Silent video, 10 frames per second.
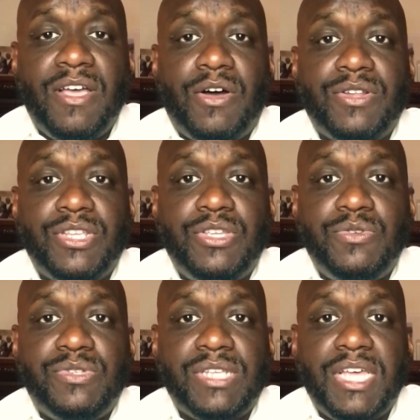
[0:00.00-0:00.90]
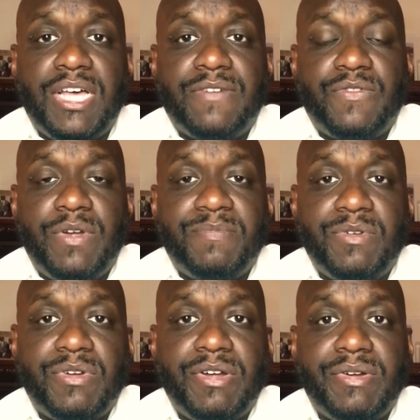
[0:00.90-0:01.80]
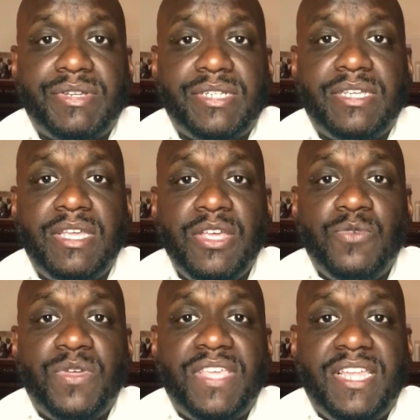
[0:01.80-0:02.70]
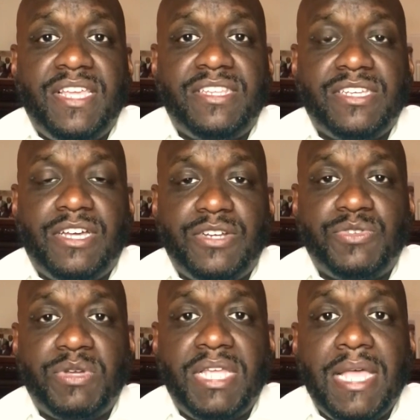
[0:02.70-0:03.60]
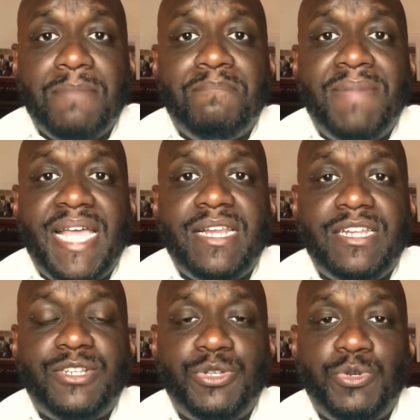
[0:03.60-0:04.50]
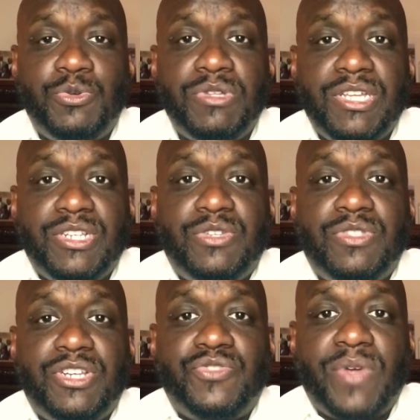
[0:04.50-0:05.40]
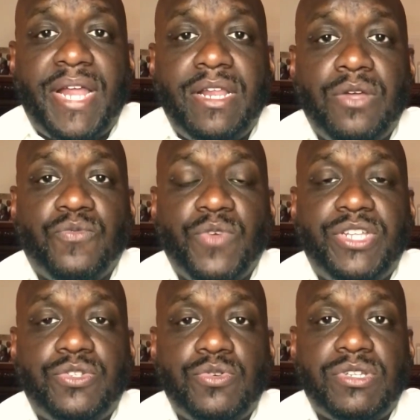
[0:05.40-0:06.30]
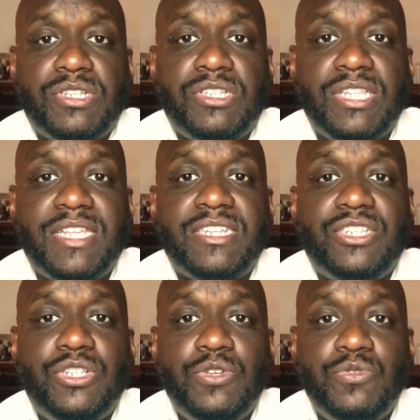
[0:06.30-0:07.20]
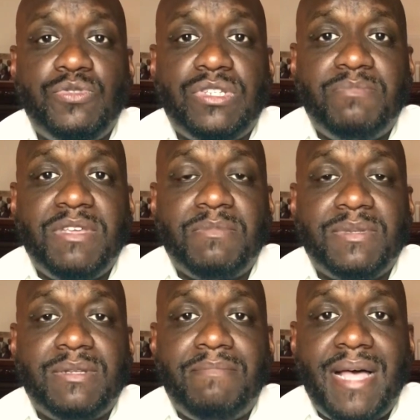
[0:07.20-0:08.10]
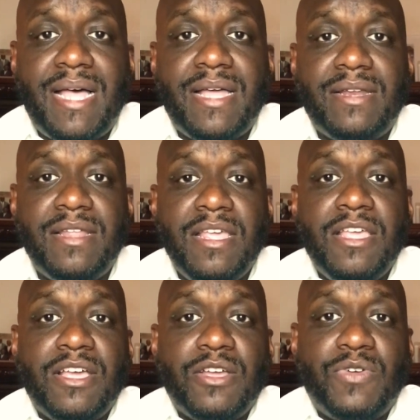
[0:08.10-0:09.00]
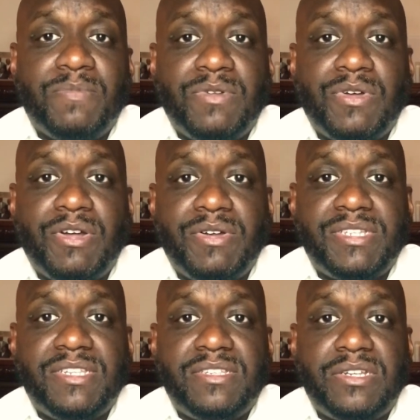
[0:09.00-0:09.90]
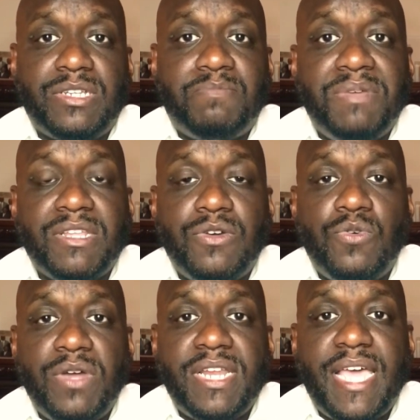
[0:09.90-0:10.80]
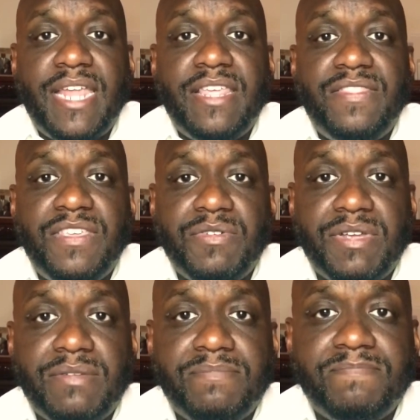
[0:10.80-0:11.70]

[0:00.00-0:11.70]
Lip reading: on the use of cryptocurrency within its country, mainly due to the draining of resources that is used to be able to mine cryptocurrencies such as Bitcoin and Ethereum.